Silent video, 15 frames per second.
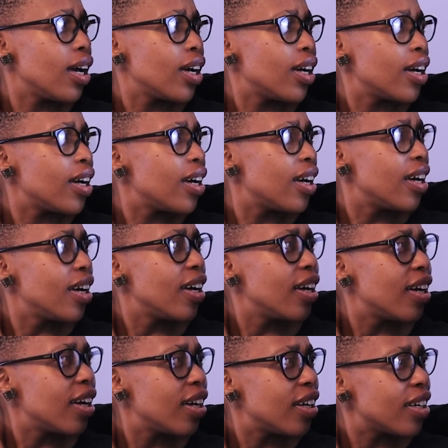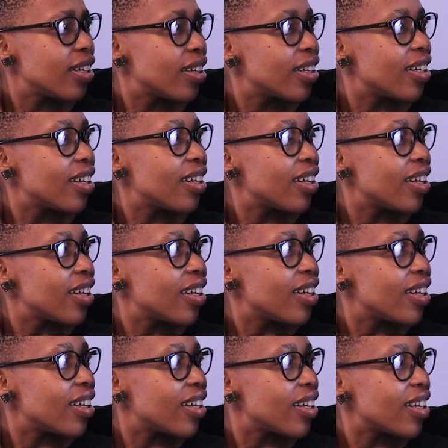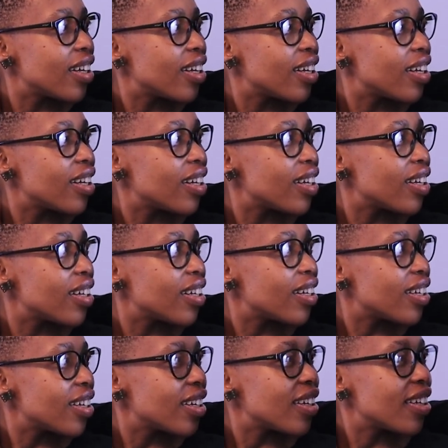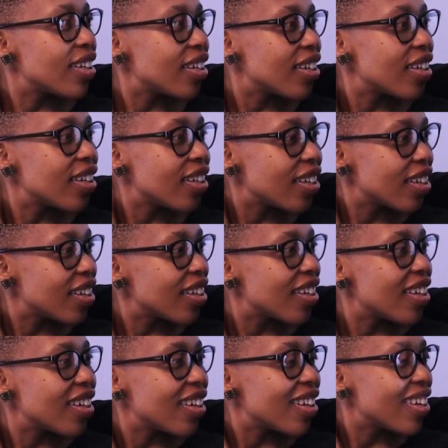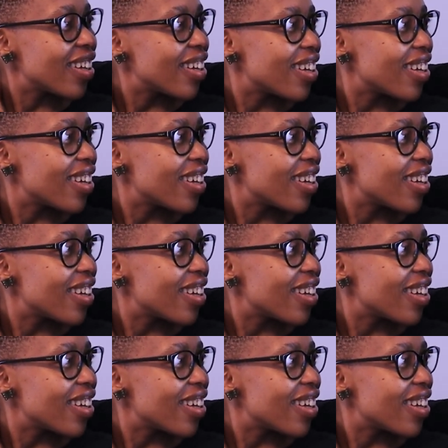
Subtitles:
(silent)